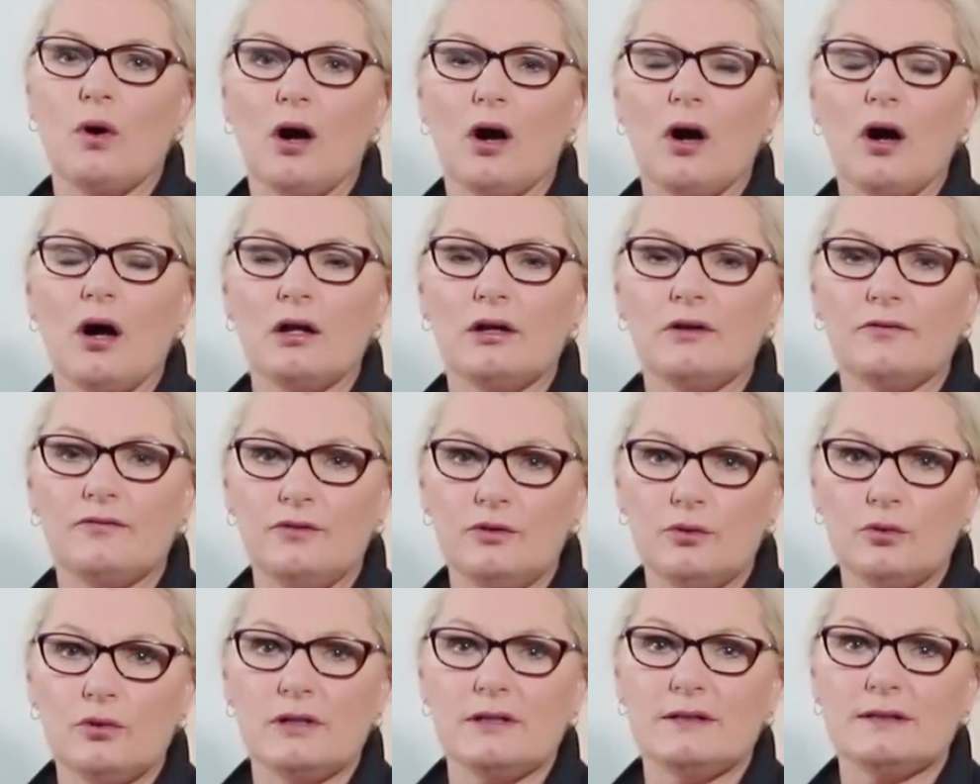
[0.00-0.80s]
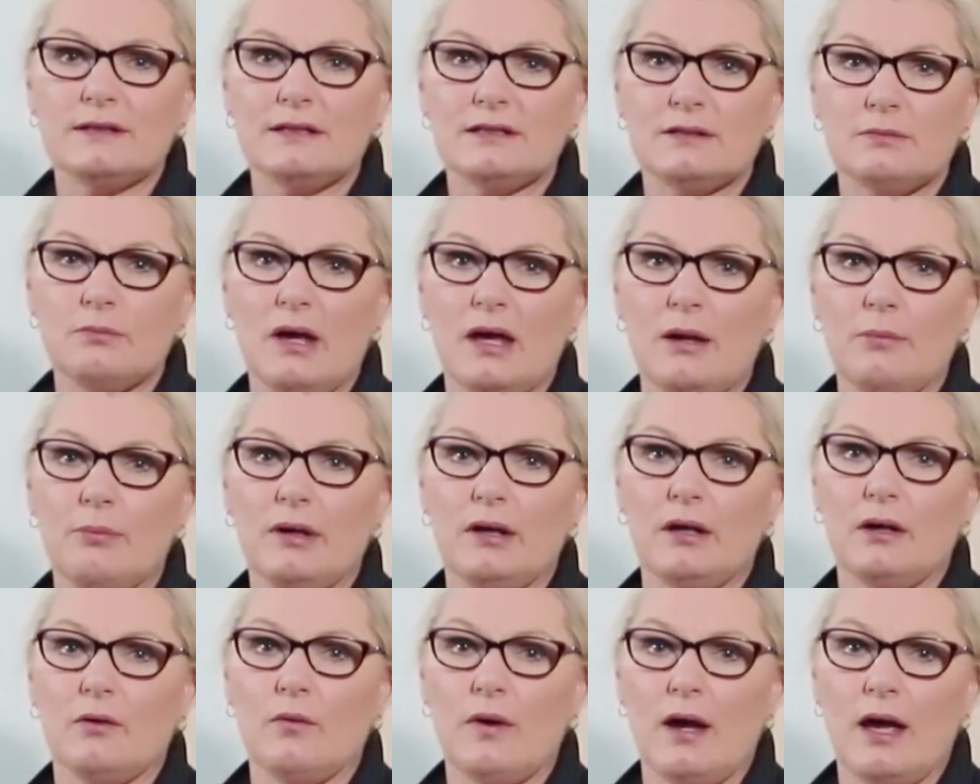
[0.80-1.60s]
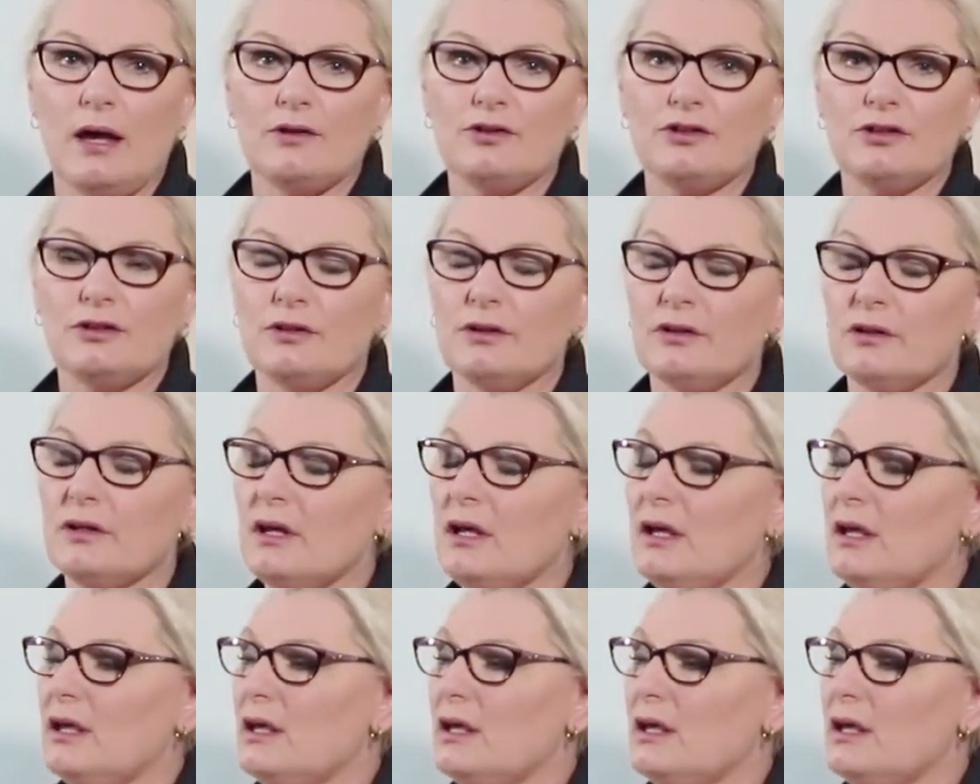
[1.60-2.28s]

what kind of noises may be around you.